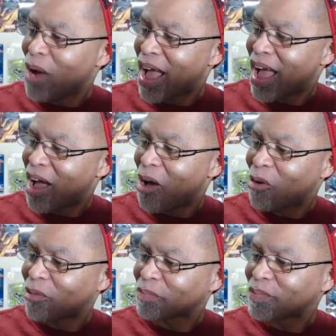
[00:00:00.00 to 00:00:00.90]

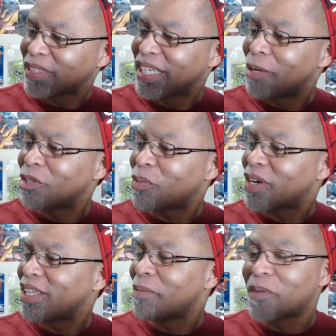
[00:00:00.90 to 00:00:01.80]
Wow, he was
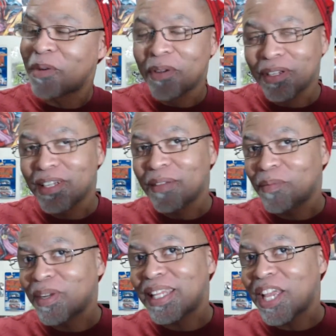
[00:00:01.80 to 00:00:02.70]
one of the
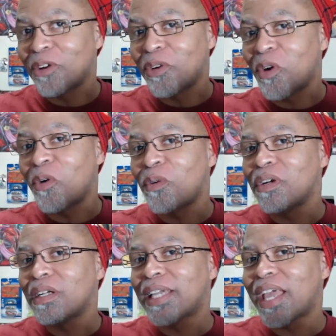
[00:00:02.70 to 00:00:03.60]
one of the
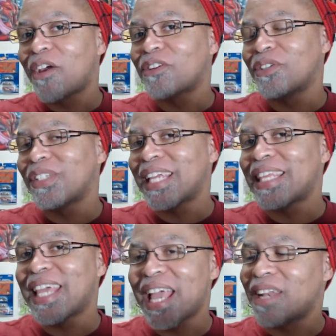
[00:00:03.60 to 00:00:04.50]
integral characters
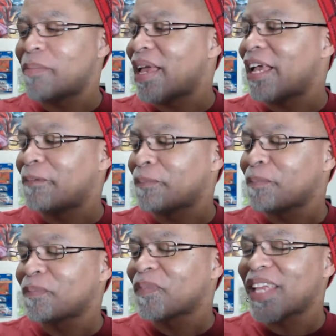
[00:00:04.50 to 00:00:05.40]
in the anime,
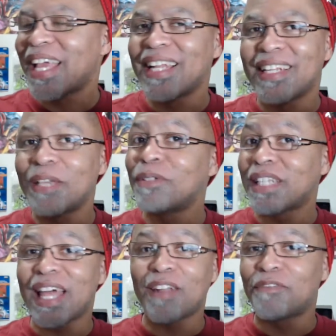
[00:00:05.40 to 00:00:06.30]
and he was
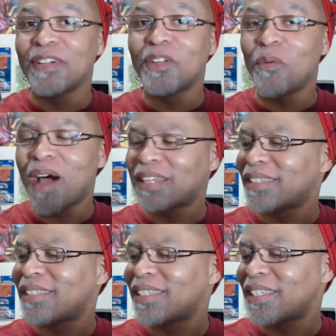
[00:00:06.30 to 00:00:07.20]
a lot of fun to
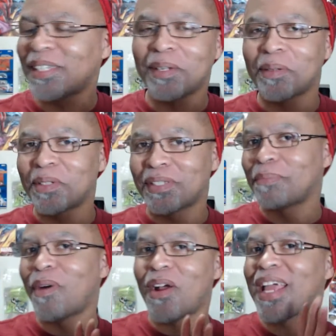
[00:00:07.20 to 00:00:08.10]
watch. It's just a little
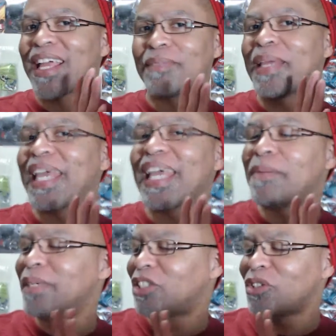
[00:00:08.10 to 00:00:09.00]
smart ass
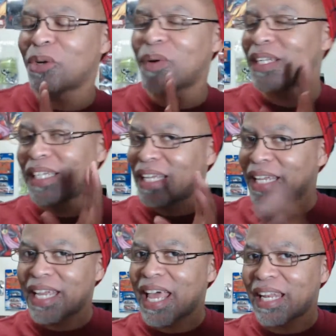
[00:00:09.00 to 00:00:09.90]
pig, but you know what?
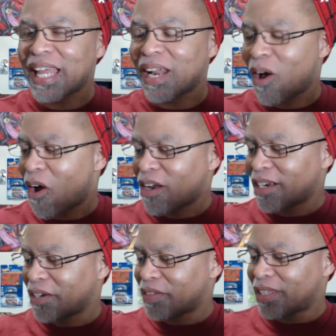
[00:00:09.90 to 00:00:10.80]
He had a lot of heart
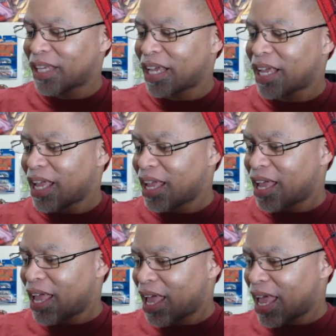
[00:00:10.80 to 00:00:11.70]
and everything.
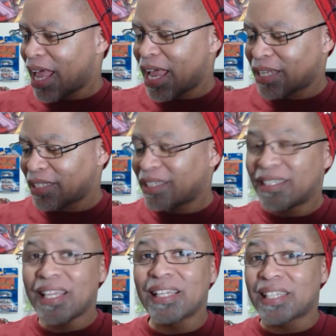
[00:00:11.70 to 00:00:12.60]
And
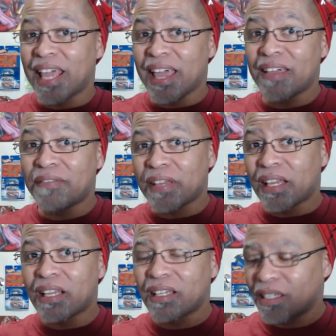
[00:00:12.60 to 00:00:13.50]
this thing is
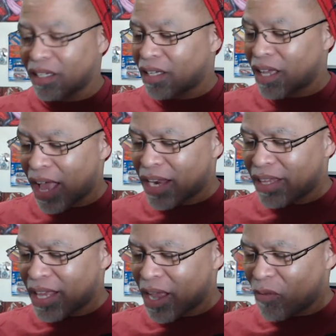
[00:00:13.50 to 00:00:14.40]
heavy. I
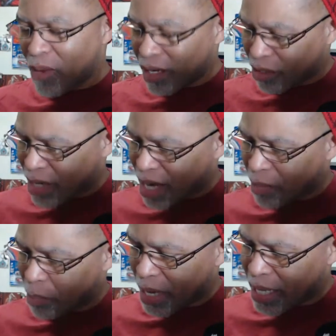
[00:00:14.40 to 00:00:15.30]
didn't think racers had
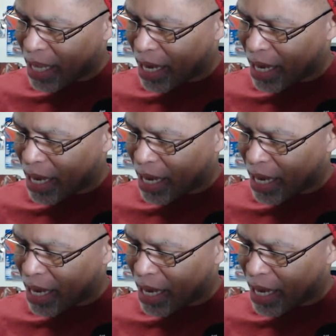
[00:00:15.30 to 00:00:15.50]
to be